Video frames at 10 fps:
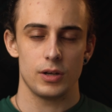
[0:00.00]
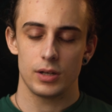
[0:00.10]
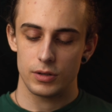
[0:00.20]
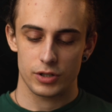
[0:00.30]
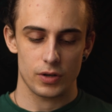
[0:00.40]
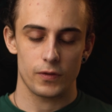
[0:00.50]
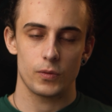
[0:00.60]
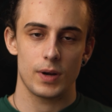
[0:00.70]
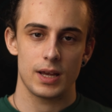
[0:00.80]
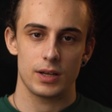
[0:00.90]
you can use
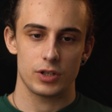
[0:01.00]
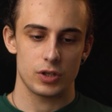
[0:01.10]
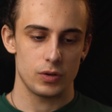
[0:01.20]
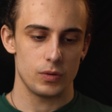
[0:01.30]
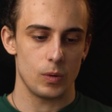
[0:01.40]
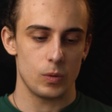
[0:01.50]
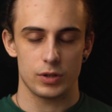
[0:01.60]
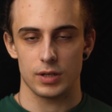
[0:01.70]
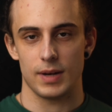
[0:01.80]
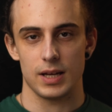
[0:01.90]
software to
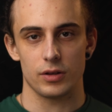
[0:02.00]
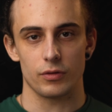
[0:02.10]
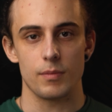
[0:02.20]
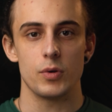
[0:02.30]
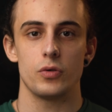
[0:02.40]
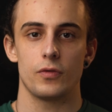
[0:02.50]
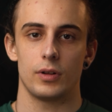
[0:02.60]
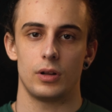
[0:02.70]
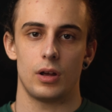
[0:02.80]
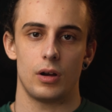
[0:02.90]
automate the
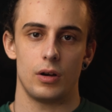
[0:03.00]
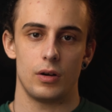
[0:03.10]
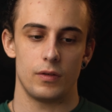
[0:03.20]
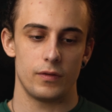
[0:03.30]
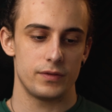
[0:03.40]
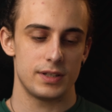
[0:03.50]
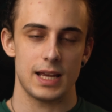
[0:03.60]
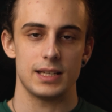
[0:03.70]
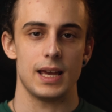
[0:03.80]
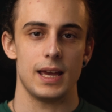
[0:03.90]
removal of
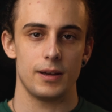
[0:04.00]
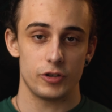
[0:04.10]
dead air.